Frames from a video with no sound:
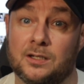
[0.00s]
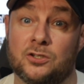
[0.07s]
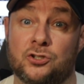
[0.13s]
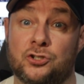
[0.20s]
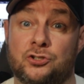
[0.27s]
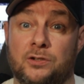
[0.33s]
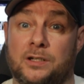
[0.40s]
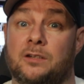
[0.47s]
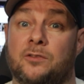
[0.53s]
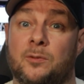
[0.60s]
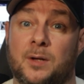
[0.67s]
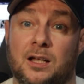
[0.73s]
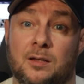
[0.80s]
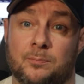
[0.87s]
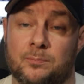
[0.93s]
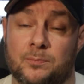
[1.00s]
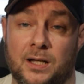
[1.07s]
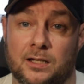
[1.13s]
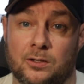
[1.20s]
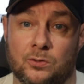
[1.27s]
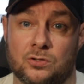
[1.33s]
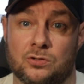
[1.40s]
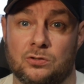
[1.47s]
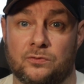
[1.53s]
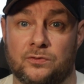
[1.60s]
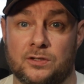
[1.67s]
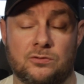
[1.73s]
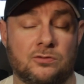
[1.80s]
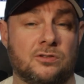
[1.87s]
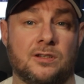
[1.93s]
straight off the bat and buy a load of stuff
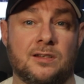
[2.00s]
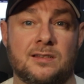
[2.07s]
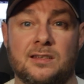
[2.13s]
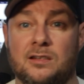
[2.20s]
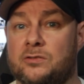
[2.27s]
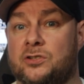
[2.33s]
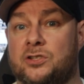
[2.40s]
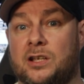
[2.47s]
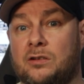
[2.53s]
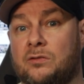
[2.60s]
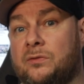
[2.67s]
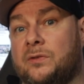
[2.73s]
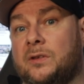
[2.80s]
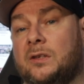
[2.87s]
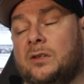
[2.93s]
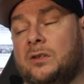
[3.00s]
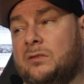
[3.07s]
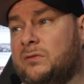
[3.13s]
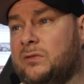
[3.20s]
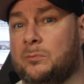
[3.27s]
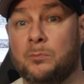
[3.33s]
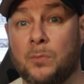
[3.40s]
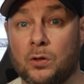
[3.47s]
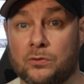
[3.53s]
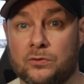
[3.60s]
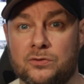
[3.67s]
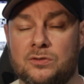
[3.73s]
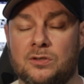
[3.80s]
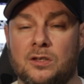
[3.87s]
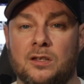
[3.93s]
that's just going to sit on the shelf for
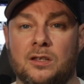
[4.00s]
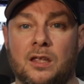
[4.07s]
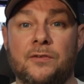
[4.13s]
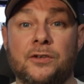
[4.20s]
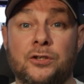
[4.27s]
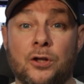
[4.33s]
months. If I